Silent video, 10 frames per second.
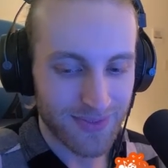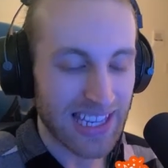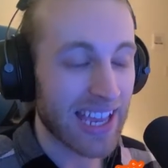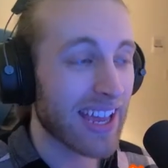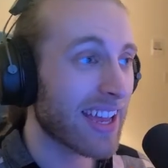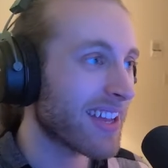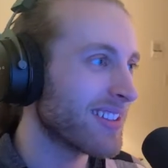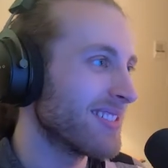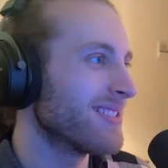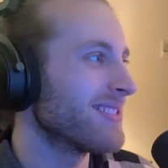Yeah.
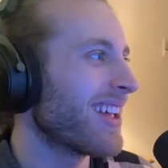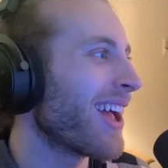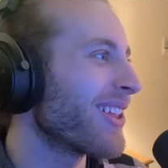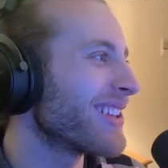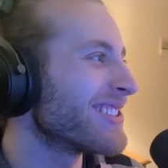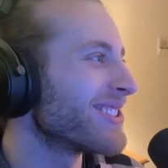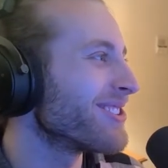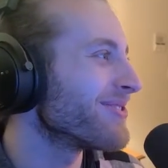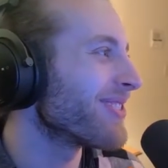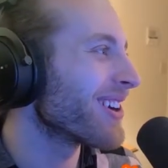Sure. That's
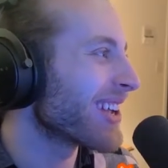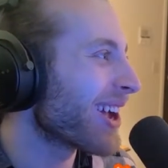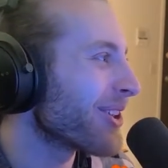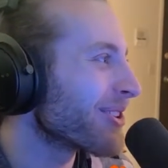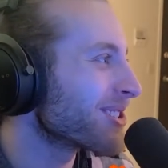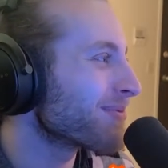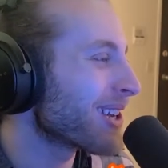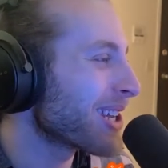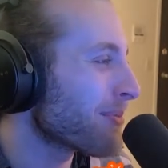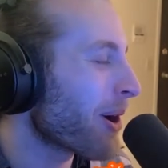so funny how you
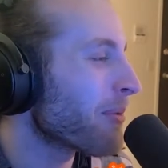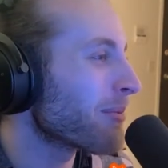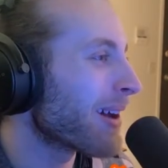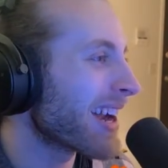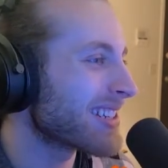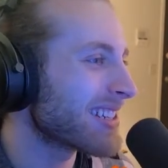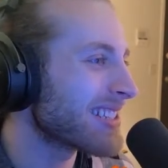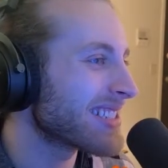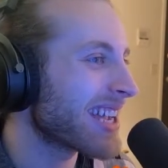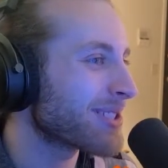explained it. It brought me back to the
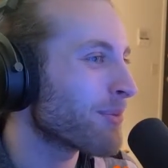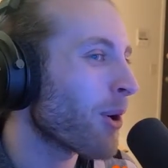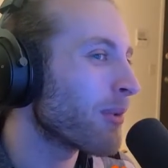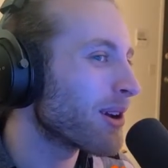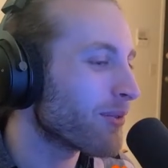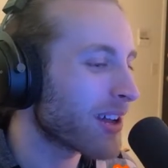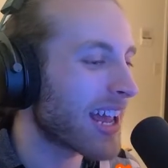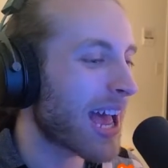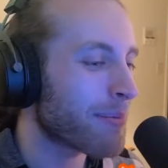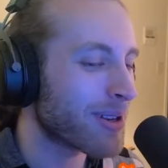exact moment of when it
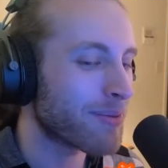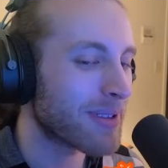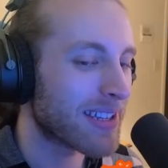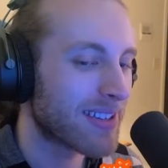happened to me.